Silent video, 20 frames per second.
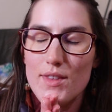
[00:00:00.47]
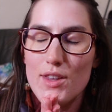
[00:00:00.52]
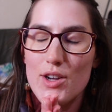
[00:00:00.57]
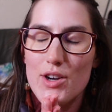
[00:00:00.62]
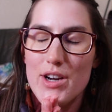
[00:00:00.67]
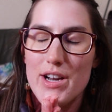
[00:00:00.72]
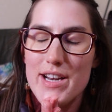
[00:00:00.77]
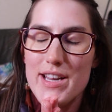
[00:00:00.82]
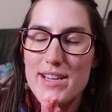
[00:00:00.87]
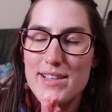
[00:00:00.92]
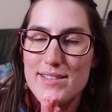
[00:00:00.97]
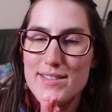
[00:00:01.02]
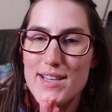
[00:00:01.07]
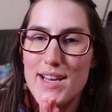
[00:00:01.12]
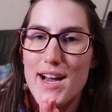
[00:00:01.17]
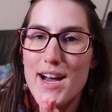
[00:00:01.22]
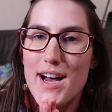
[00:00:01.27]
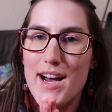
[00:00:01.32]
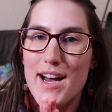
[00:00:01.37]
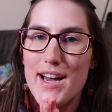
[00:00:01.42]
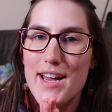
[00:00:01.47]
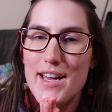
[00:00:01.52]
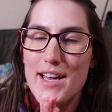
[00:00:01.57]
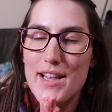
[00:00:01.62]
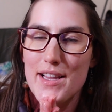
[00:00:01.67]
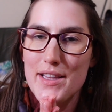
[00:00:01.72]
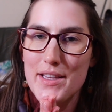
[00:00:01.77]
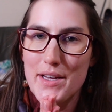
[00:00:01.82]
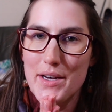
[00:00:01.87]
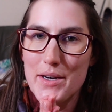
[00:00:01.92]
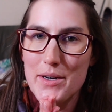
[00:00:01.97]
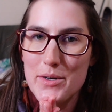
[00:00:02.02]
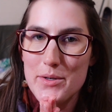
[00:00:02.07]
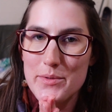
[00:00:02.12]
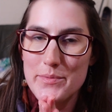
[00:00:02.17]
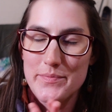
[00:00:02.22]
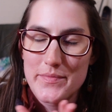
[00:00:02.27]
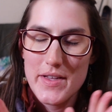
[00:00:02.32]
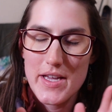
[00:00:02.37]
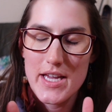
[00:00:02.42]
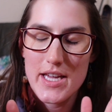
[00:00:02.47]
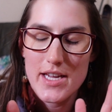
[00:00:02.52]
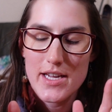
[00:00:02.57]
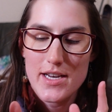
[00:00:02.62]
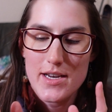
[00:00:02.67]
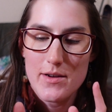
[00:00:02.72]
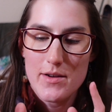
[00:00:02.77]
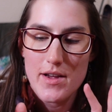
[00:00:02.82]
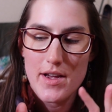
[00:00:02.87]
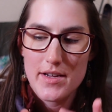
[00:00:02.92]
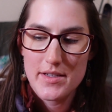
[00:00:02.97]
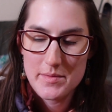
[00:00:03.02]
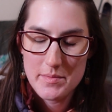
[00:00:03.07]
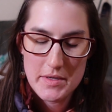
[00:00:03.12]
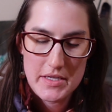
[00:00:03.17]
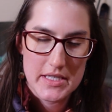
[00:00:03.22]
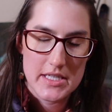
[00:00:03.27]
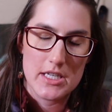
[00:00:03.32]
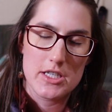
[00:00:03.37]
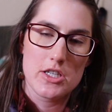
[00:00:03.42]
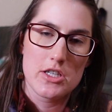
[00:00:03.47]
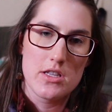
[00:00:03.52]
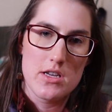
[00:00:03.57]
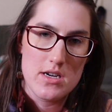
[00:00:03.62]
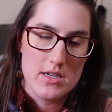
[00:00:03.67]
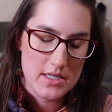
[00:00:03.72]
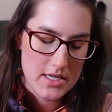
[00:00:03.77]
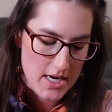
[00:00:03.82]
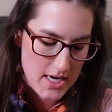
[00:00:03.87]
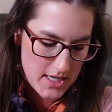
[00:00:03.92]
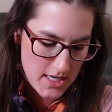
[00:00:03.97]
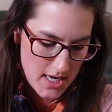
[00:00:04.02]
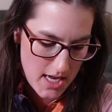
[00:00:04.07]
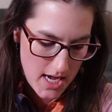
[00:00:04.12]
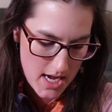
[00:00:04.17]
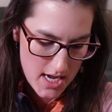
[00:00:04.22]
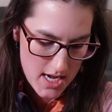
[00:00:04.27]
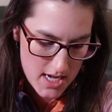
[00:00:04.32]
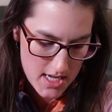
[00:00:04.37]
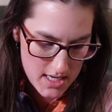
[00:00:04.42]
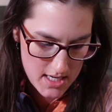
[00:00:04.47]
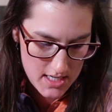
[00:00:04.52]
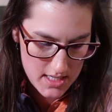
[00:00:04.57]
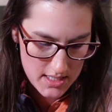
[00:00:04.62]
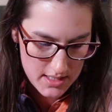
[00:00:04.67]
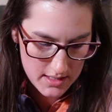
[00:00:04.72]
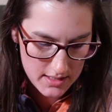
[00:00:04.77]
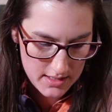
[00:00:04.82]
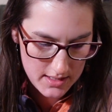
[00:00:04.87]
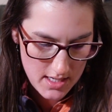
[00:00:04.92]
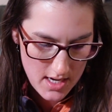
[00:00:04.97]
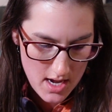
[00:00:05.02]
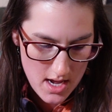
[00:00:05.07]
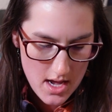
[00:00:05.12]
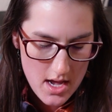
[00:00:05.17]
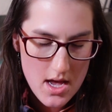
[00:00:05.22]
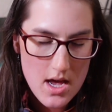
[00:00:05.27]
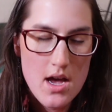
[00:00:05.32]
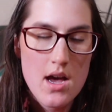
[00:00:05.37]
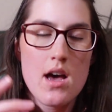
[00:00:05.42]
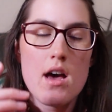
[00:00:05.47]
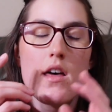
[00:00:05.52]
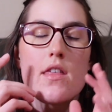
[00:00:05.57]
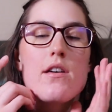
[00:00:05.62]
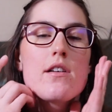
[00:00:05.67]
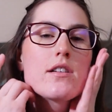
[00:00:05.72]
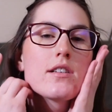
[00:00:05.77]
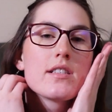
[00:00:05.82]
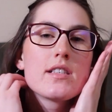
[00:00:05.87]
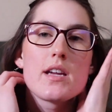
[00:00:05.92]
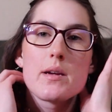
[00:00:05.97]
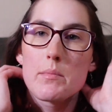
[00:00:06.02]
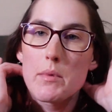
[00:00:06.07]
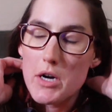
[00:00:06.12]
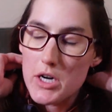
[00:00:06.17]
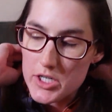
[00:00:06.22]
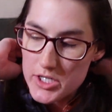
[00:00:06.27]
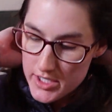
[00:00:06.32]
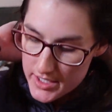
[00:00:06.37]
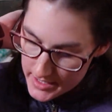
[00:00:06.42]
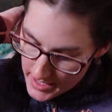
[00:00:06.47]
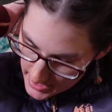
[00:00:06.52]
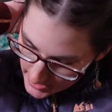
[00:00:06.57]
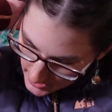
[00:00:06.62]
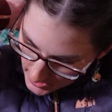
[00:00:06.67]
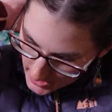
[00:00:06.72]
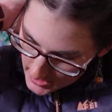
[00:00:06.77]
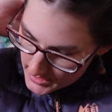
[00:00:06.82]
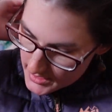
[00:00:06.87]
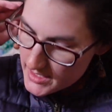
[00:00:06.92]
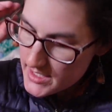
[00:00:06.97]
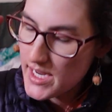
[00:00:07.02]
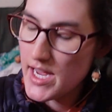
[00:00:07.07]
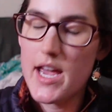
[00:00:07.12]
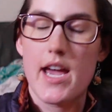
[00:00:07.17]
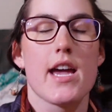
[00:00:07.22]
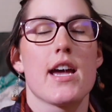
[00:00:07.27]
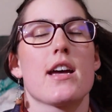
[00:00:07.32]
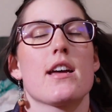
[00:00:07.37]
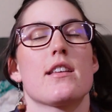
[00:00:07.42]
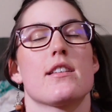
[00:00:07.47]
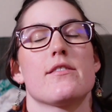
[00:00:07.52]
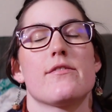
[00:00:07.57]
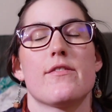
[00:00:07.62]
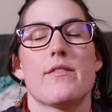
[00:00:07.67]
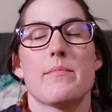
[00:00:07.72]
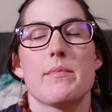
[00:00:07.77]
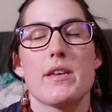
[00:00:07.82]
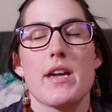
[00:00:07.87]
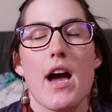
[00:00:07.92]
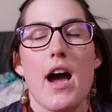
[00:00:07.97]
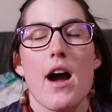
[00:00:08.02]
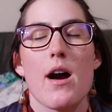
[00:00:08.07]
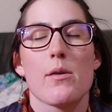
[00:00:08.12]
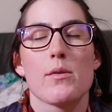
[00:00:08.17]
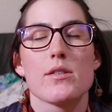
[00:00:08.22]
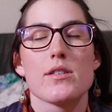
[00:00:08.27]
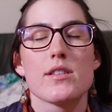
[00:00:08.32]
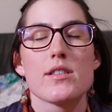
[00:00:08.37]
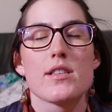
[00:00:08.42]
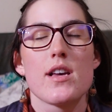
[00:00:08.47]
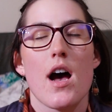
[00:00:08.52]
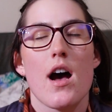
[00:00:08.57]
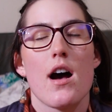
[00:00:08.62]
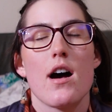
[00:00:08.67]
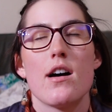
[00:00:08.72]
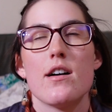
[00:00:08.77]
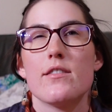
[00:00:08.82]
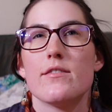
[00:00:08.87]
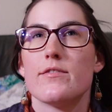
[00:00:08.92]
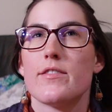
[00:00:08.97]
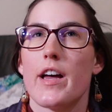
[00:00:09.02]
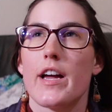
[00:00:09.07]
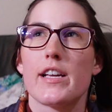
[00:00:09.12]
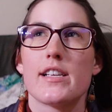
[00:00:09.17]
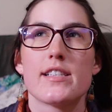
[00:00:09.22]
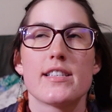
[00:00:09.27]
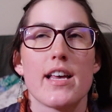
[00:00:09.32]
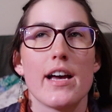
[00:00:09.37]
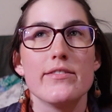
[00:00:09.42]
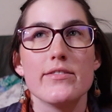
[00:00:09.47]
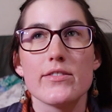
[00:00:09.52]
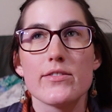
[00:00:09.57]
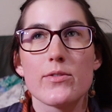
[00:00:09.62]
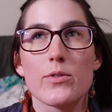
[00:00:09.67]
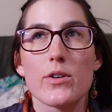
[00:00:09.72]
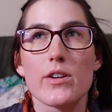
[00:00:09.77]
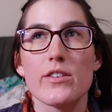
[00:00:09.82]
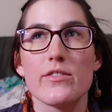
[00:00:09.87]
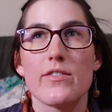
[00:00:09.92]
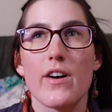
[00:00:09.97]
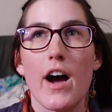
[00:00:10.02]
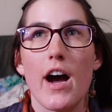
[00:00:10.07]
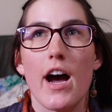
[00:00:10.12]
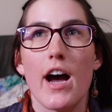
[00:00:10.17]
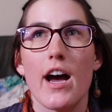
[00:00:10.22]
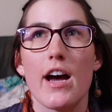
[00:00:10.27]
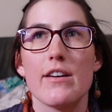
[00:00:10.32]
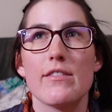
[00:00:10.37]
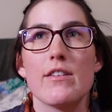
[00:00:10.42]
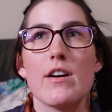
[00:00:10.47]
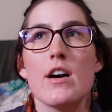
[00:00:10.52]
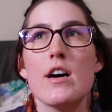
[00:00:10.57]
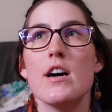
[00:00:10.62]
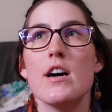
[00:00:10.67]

Greetings, hi, hello. It has been such a long day today. It is Thursday, March 2nd, and from the hours of like 7.45